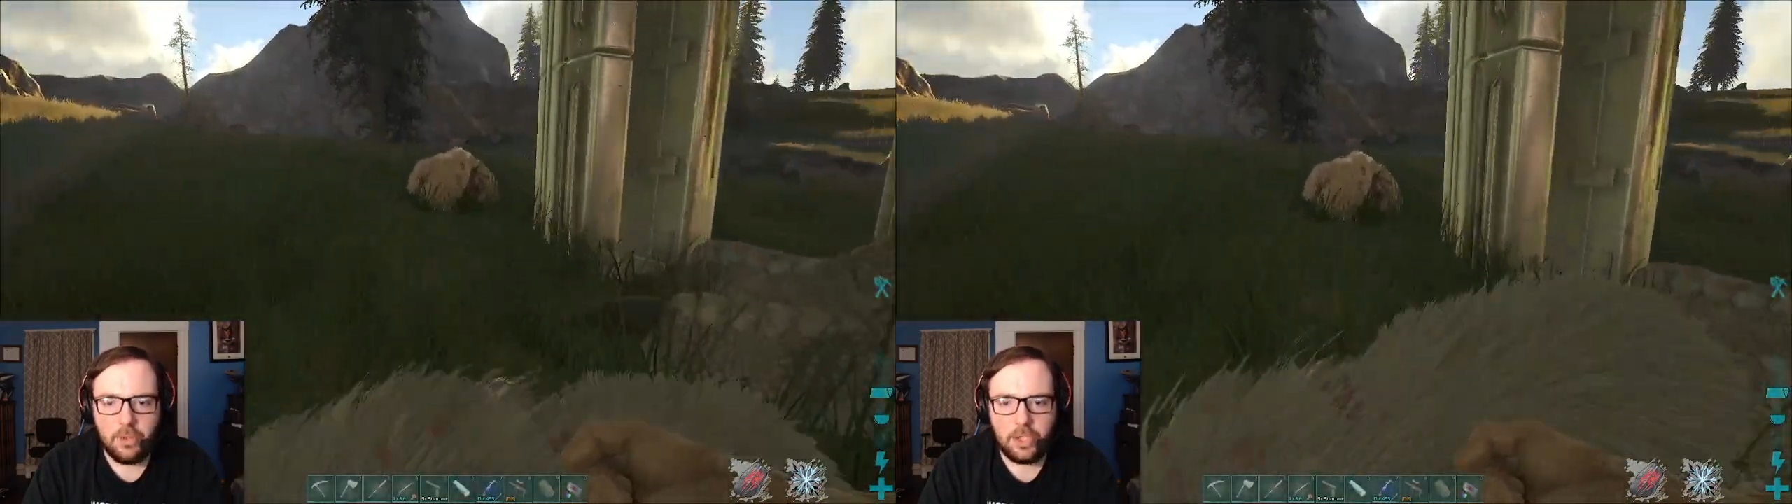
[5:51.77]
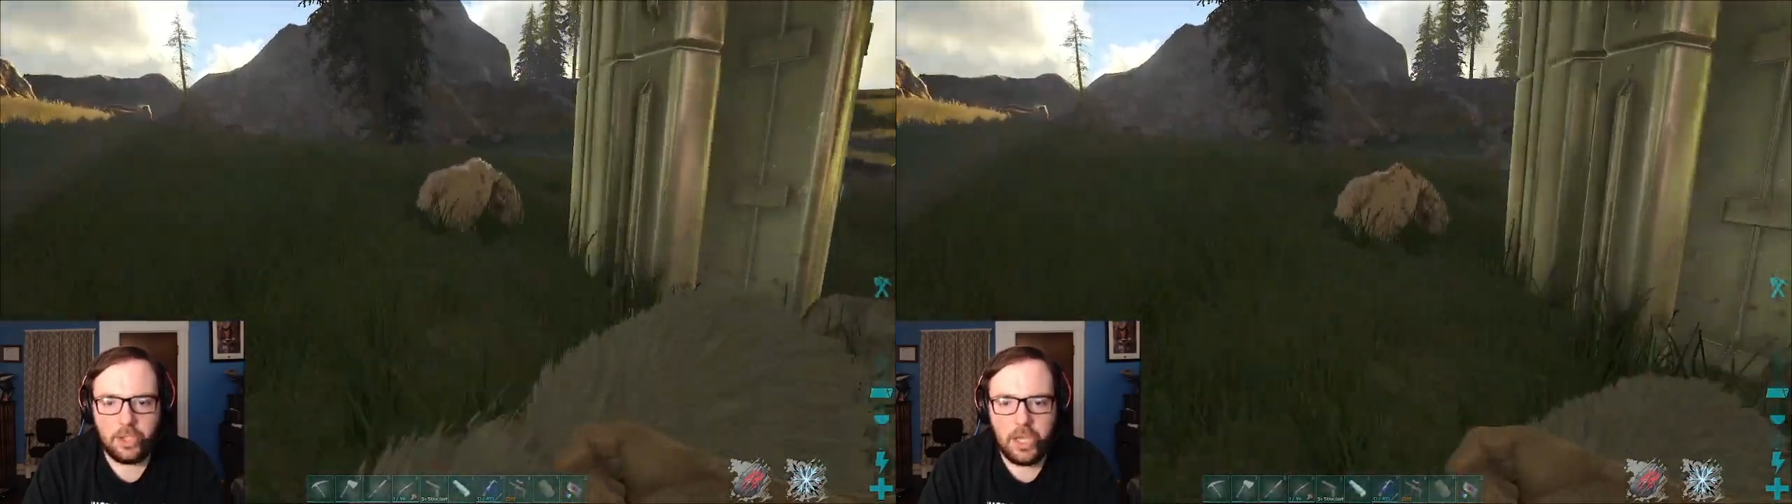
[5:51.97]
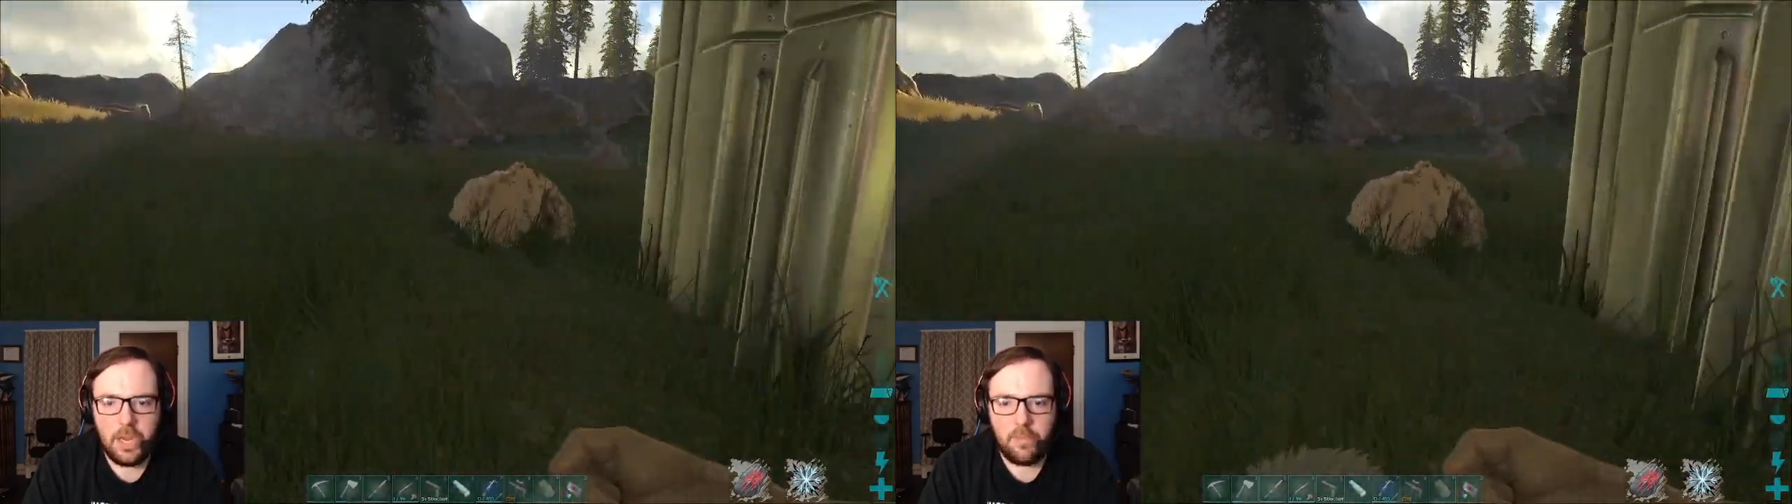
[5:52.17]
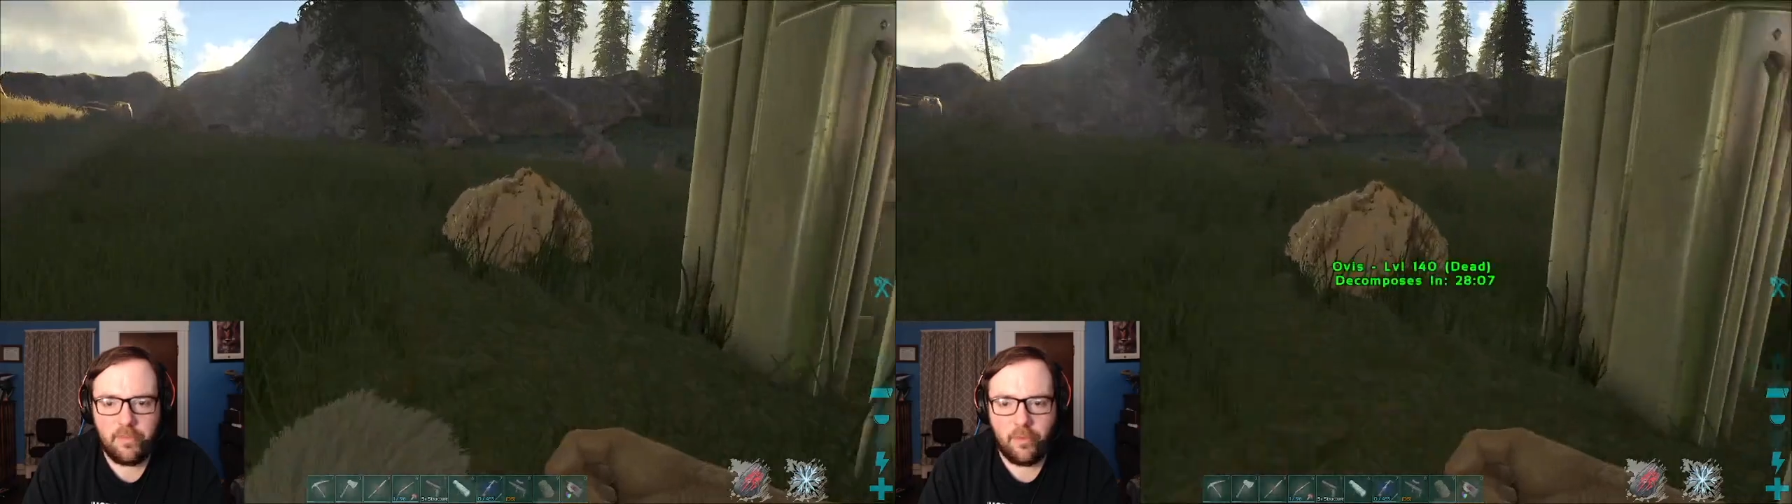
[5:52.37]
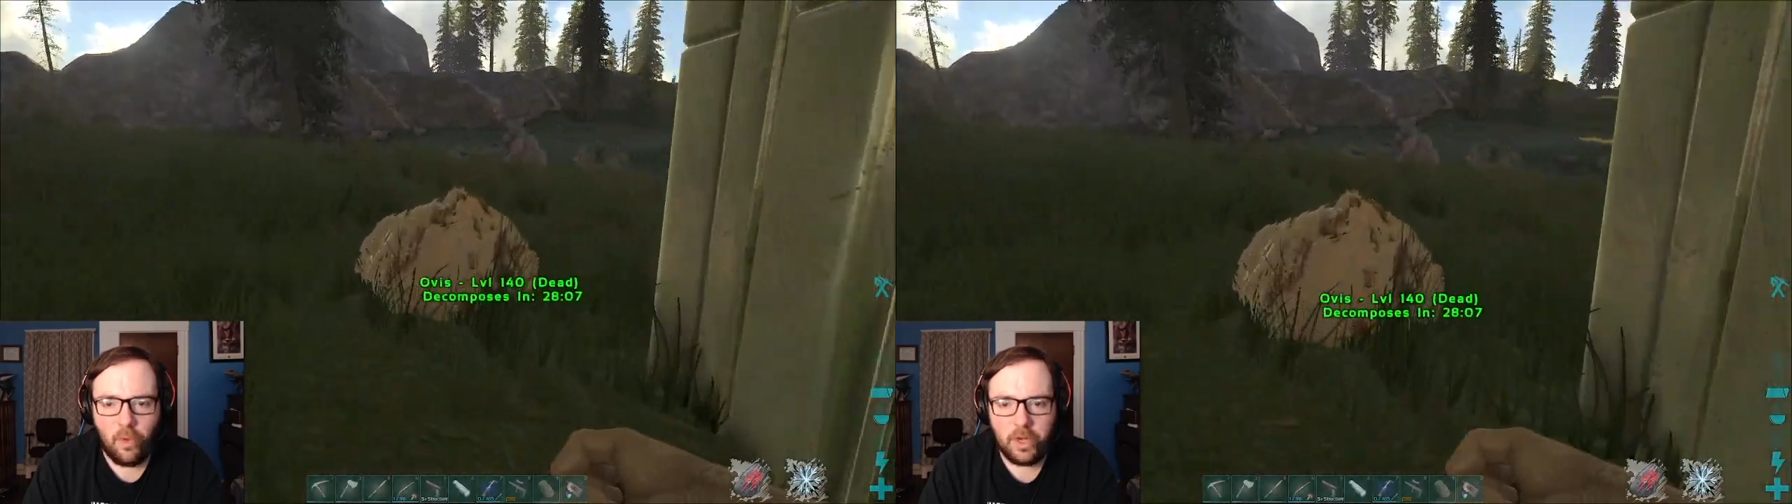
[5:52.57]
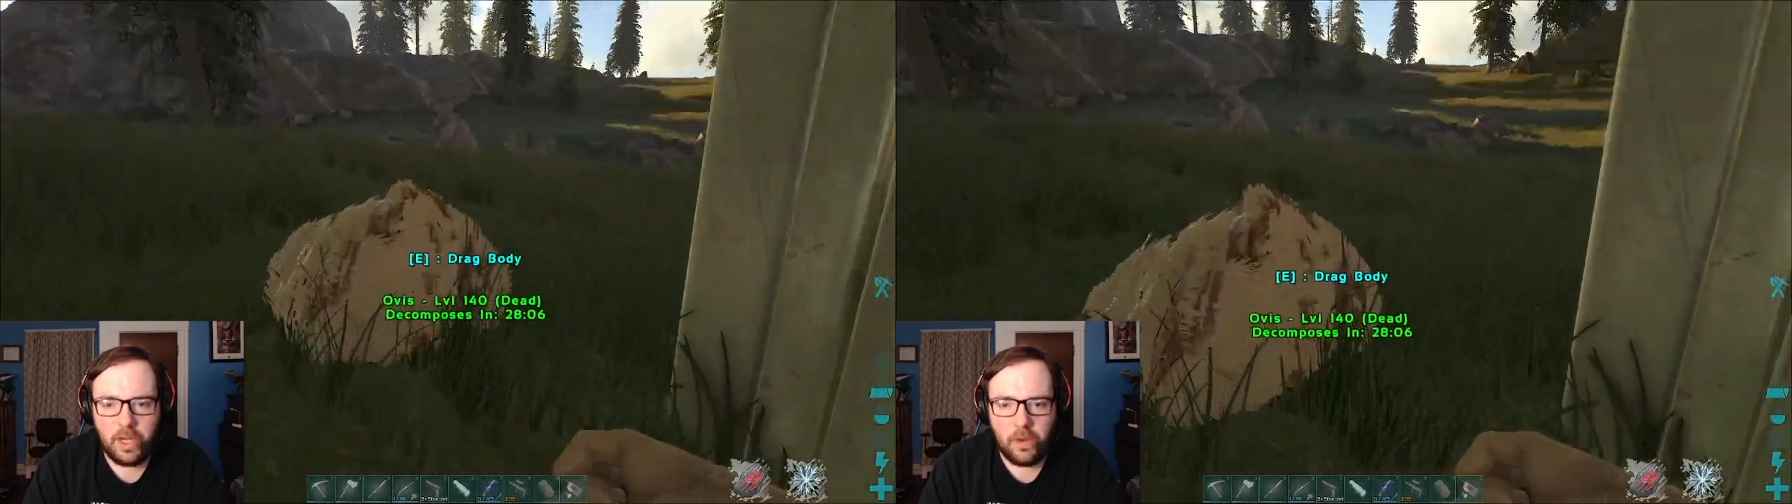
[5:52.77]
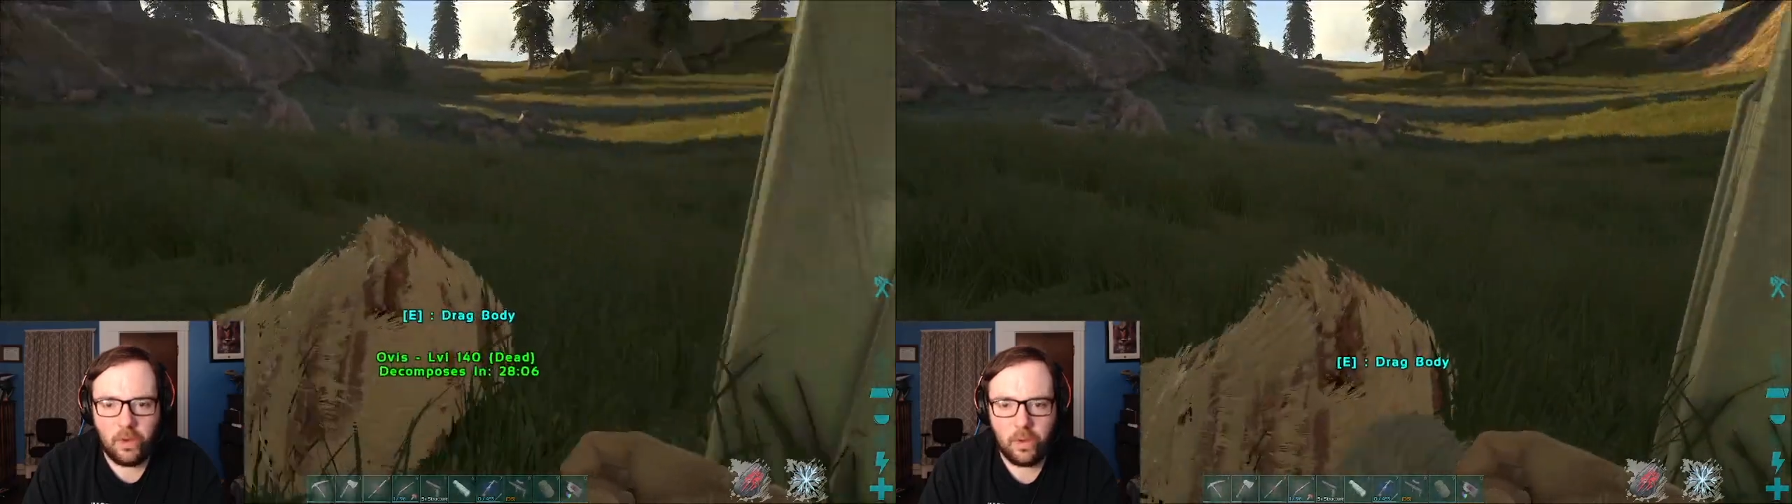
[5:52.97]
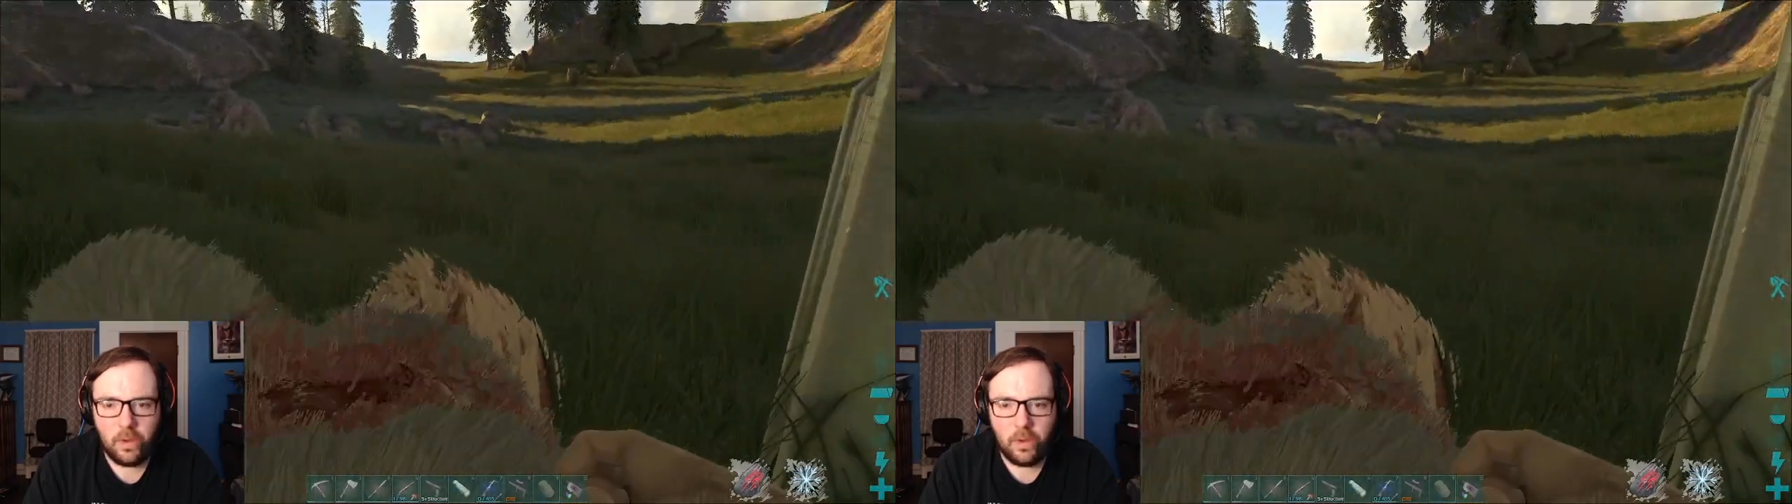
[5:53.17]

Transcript: sheep for you.